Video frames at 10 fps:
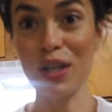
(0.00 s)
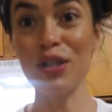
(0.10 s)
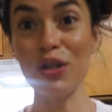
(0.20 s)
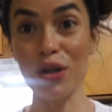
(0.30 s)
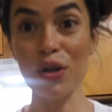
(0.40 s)

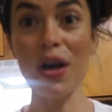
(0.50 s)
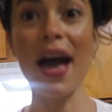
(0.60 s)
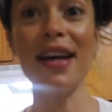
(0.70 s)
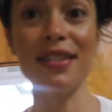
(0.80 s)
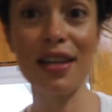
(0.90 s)
Your girl
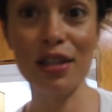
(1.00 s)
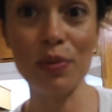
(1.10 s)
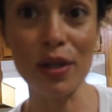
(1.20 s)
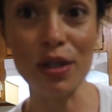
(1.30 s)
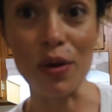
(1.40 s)
has a
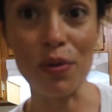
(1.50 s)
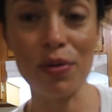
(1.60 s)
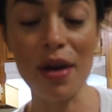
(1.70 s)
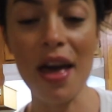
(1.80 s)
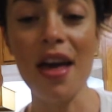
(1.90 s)
sweet tooth.
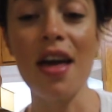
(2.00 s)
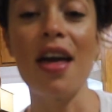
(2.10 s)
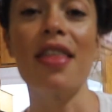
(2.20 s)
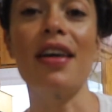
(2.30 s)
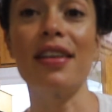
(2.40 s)

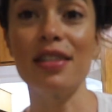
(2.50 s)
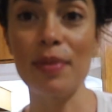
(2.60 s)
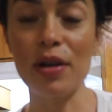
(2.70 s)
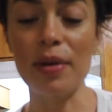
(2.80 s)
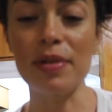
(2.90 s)
That is
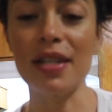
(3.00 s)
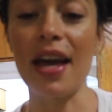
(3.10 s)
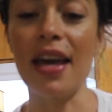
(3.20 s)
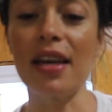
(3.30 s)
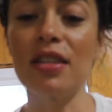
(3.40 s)
my
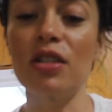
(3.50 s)
kryptonite.